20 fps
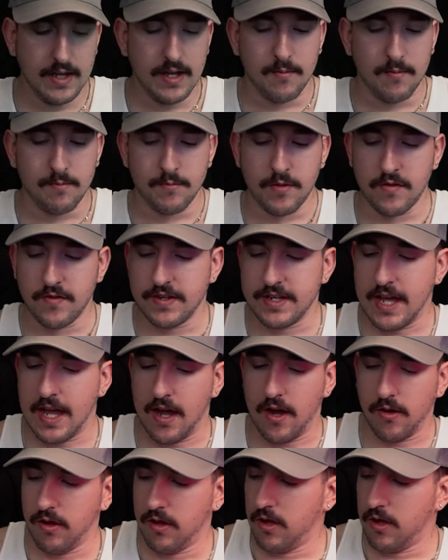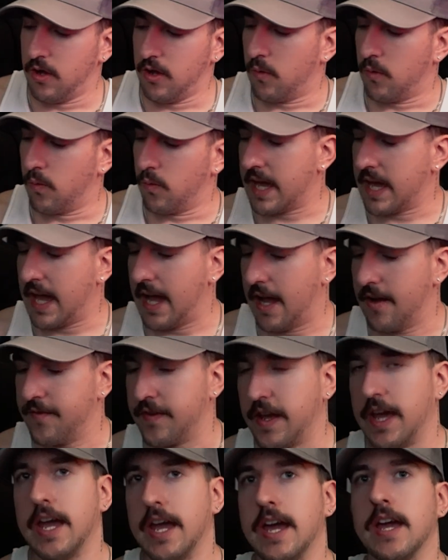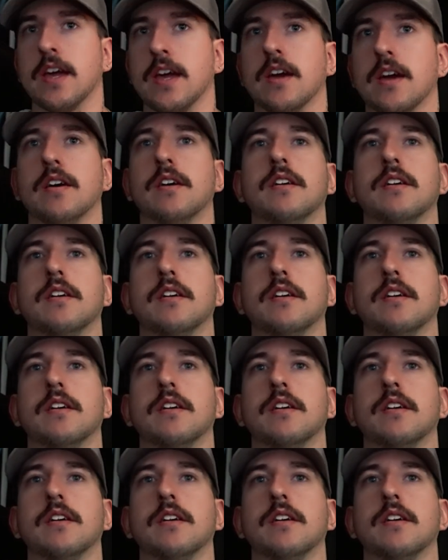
Moving down, we have a